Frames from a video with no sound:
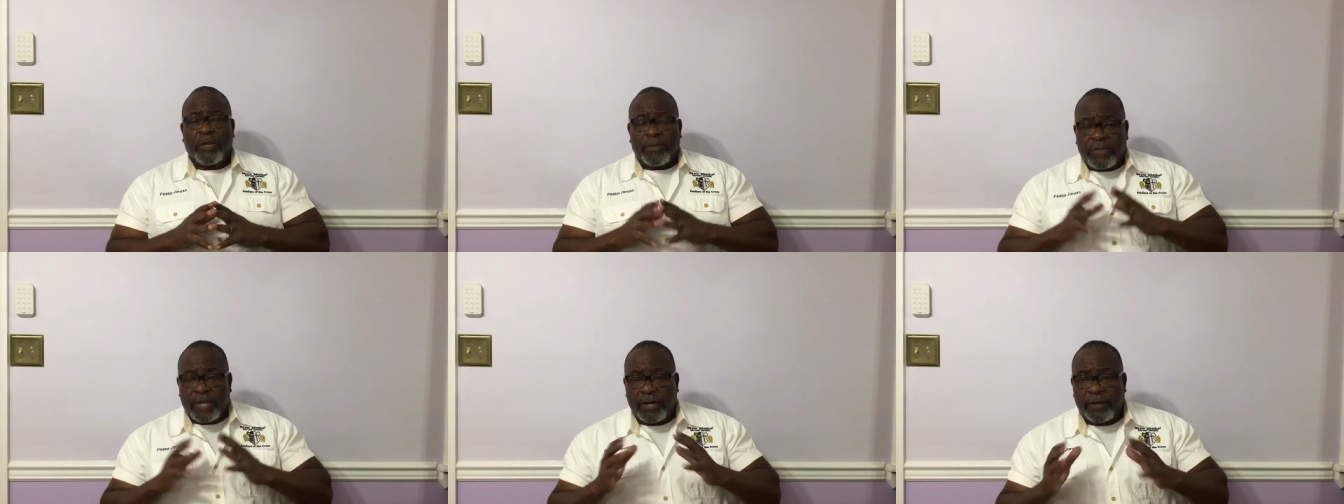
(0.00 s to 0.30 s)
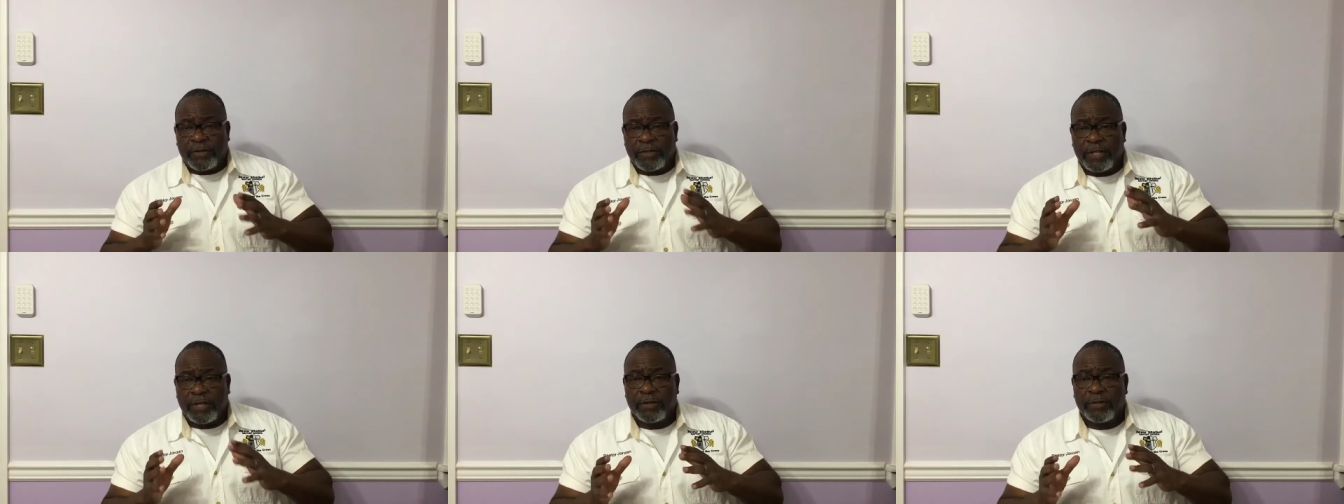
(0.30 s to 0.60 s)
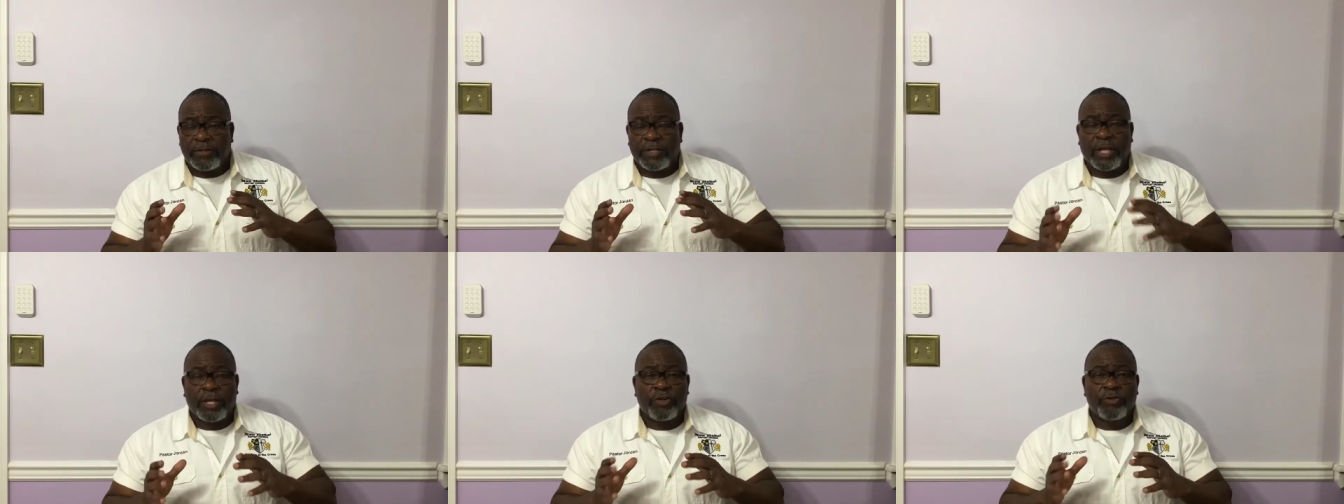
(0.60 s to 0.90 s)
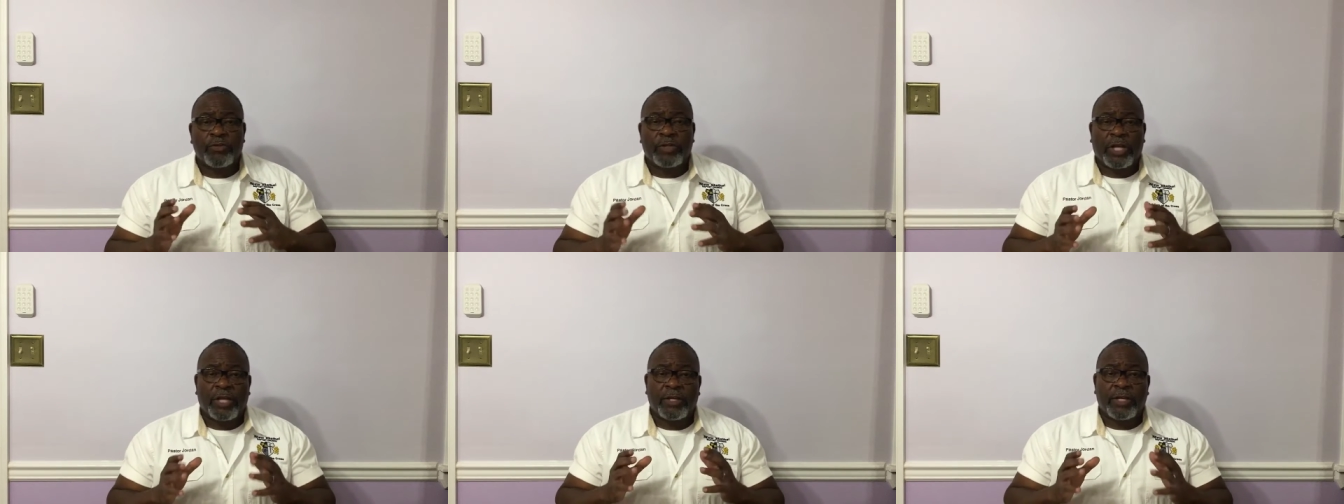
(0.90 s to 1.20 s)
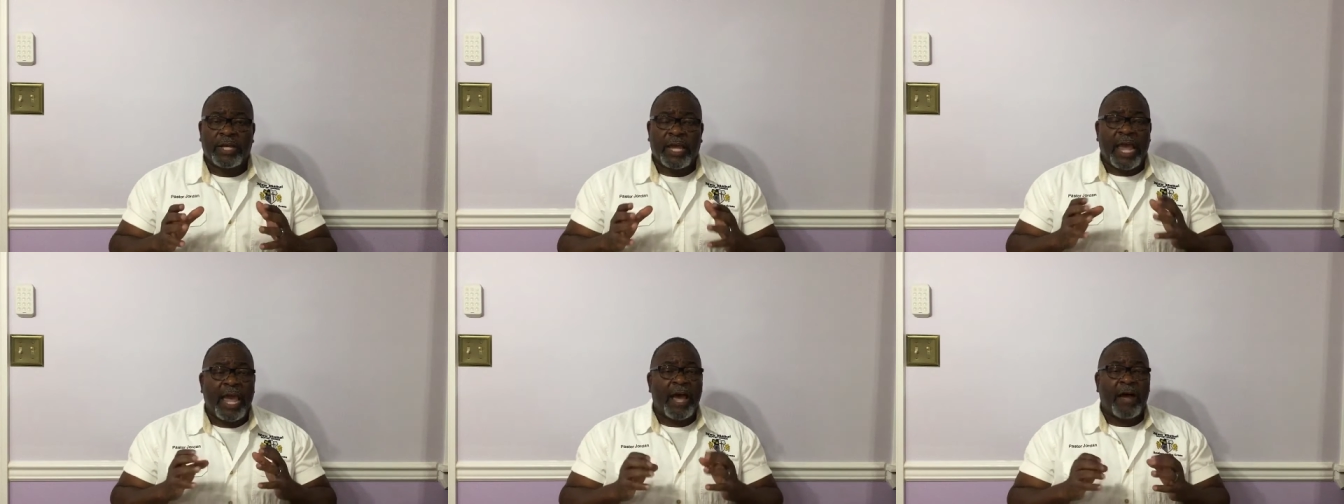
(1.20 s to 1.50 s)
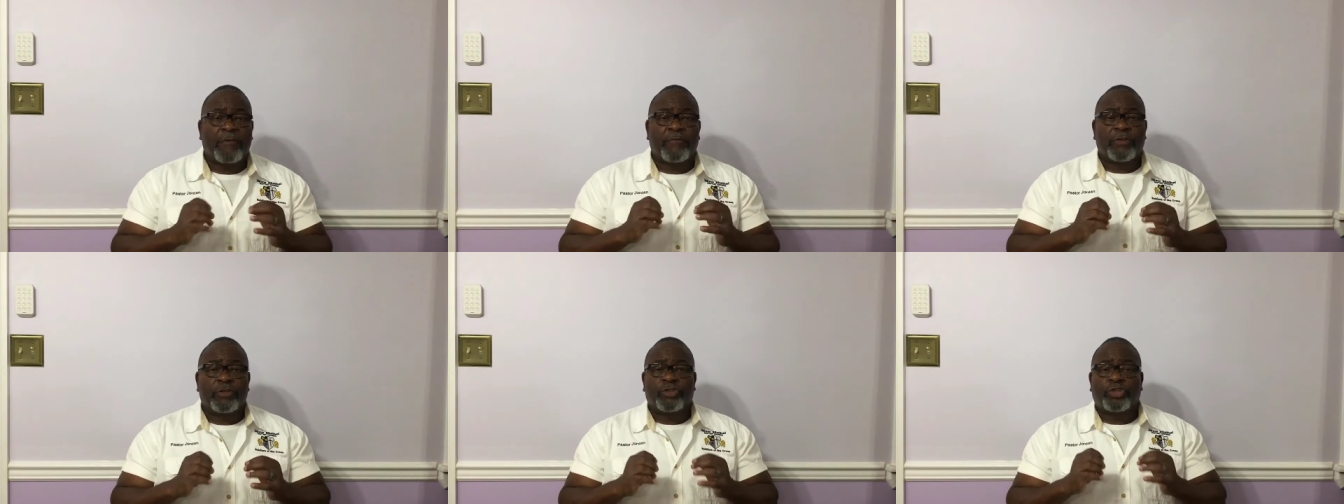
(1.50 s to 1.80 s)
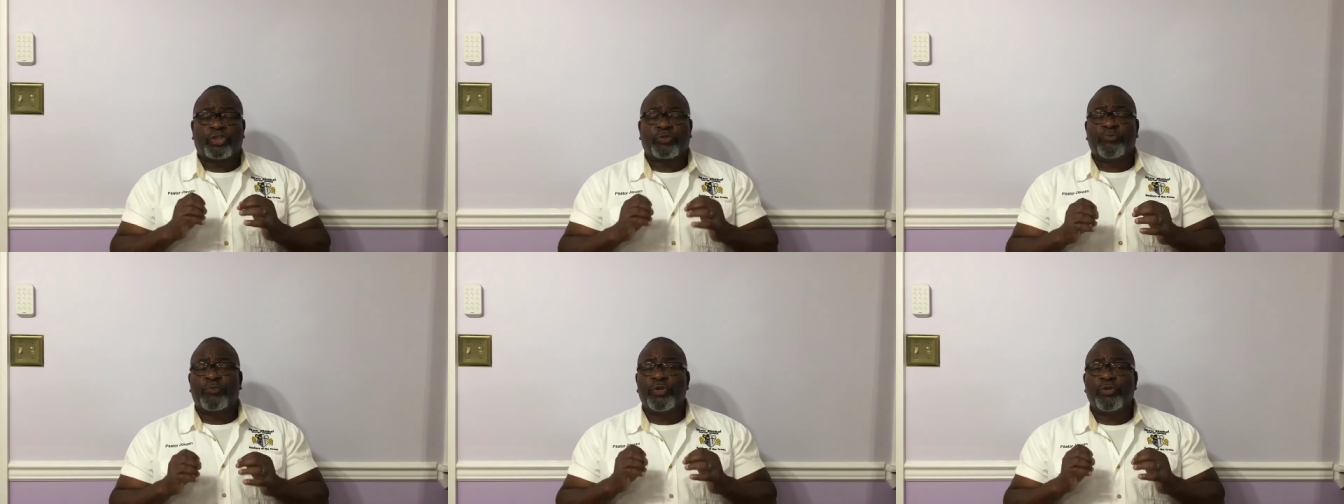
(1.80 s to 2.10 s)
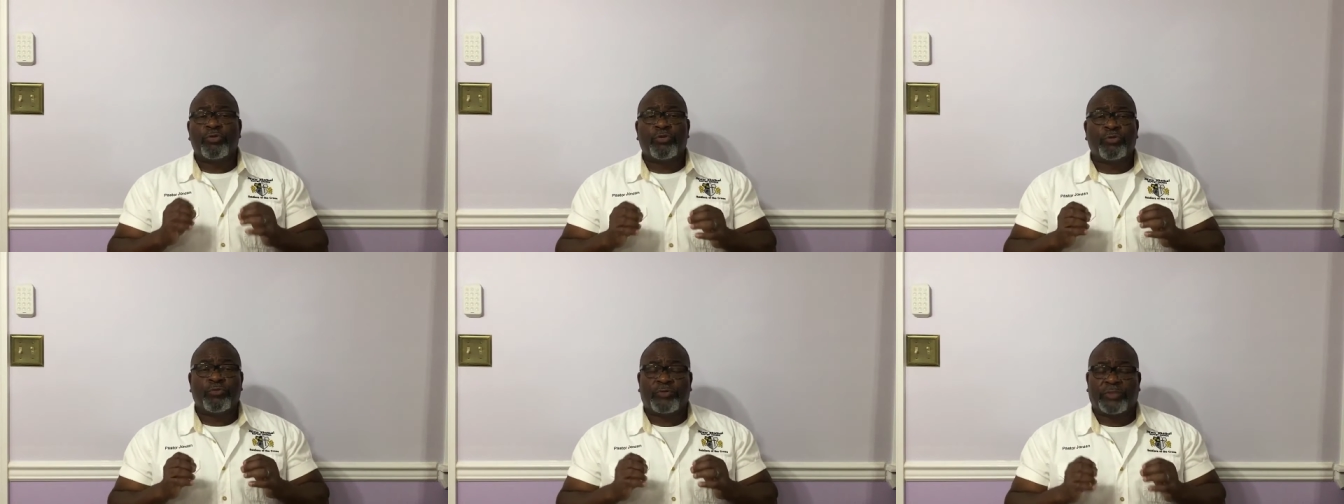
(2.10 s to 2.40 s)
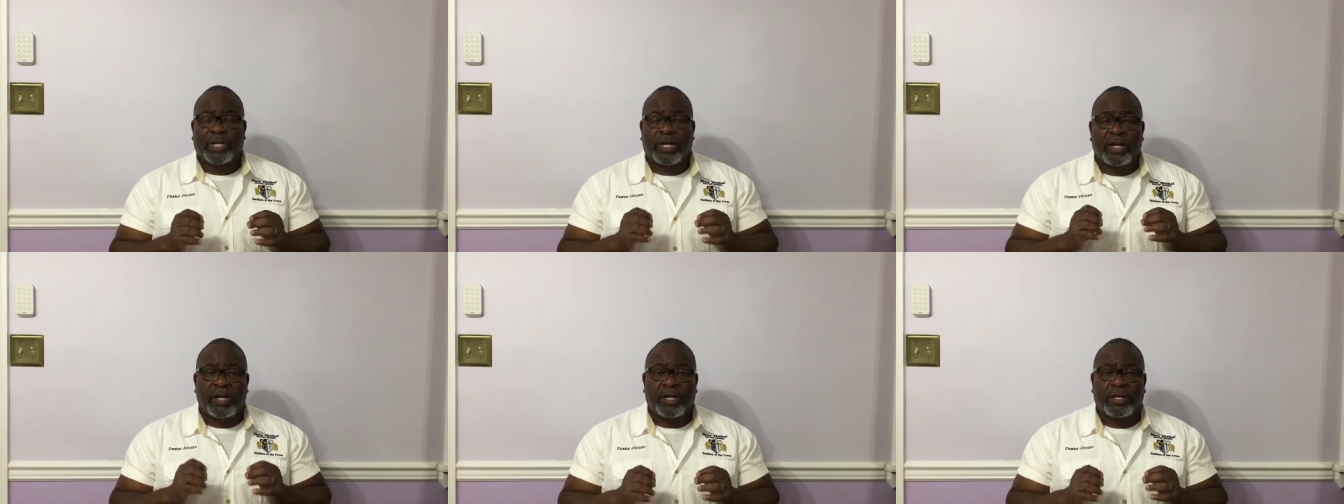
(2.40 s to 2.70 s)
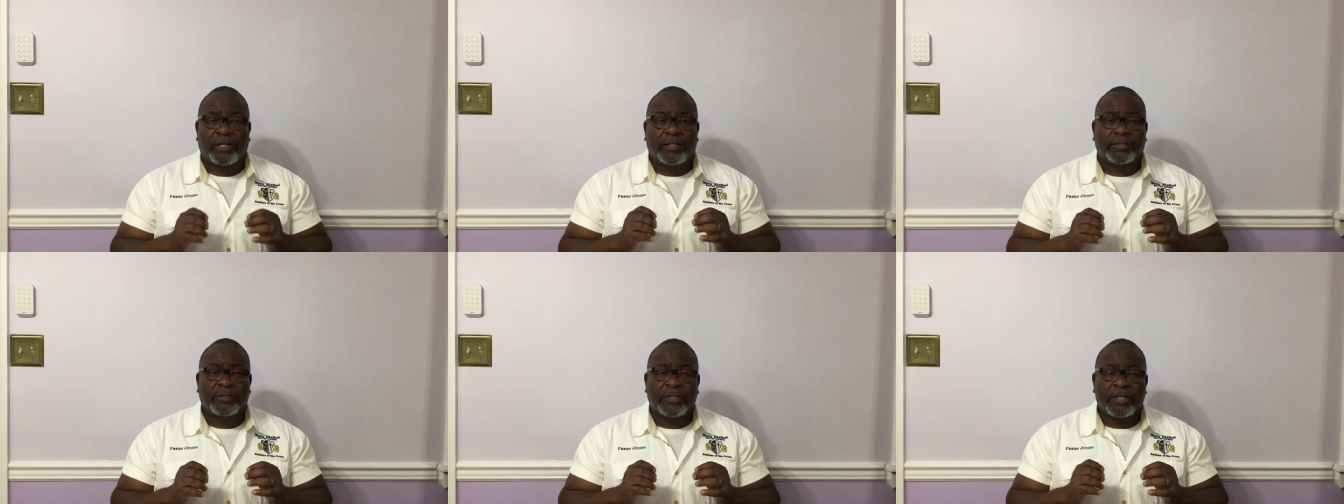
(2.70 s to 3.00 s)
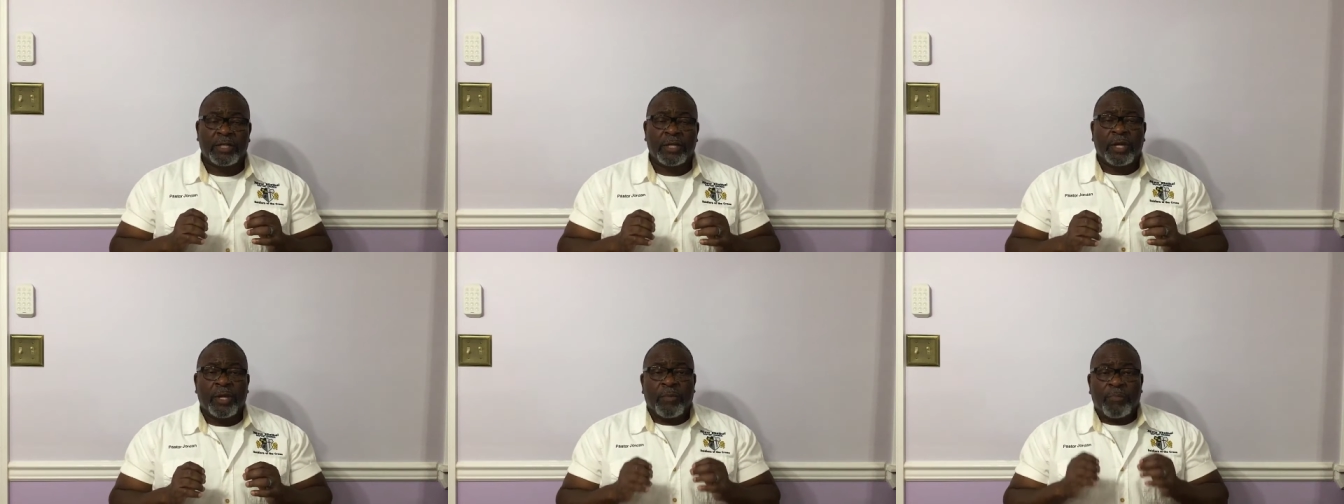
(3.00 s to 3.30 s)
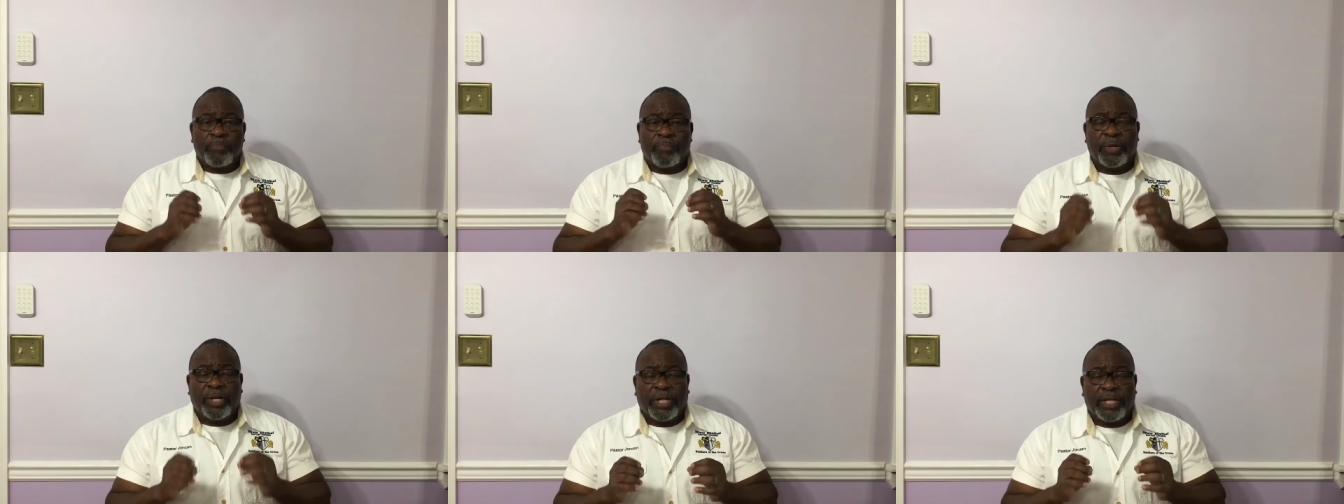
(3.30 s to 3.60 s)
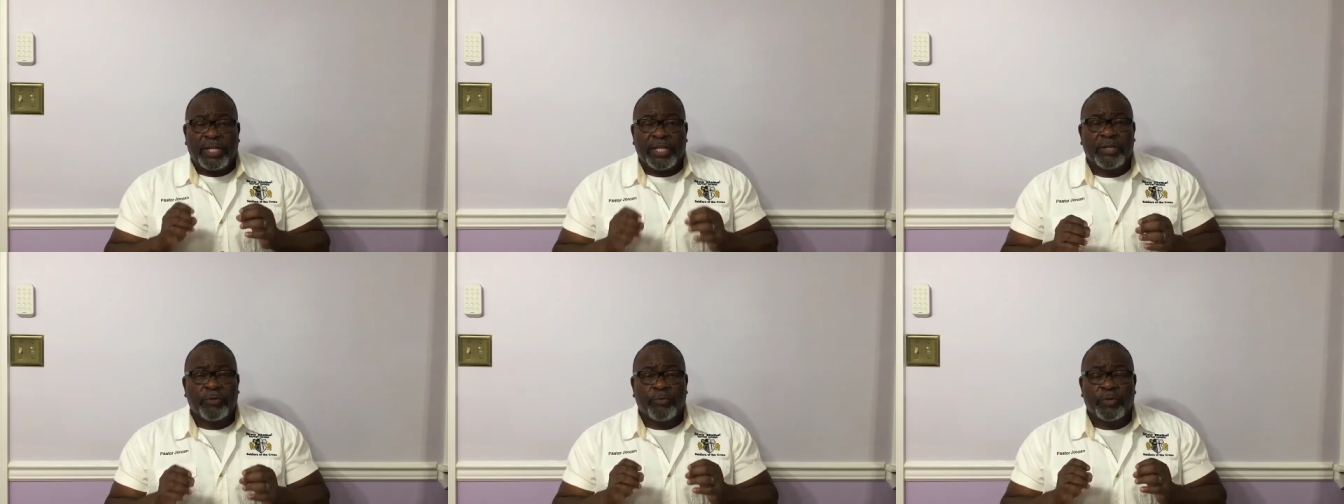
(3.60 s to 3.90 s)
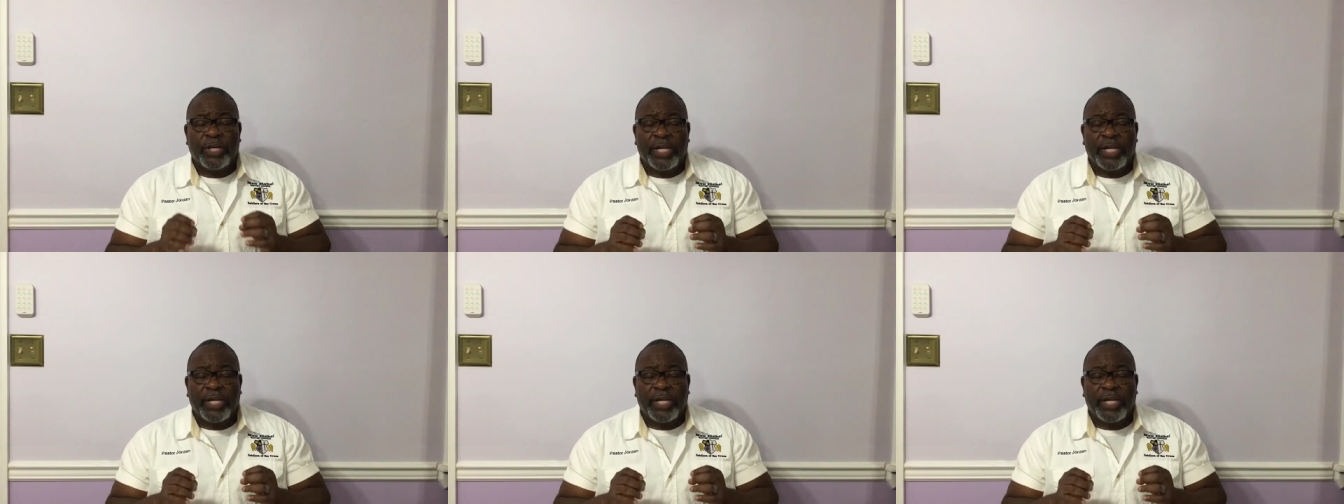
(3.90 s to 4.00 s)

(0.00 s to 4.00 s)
They're, they're, they, they have a smooth tongue, but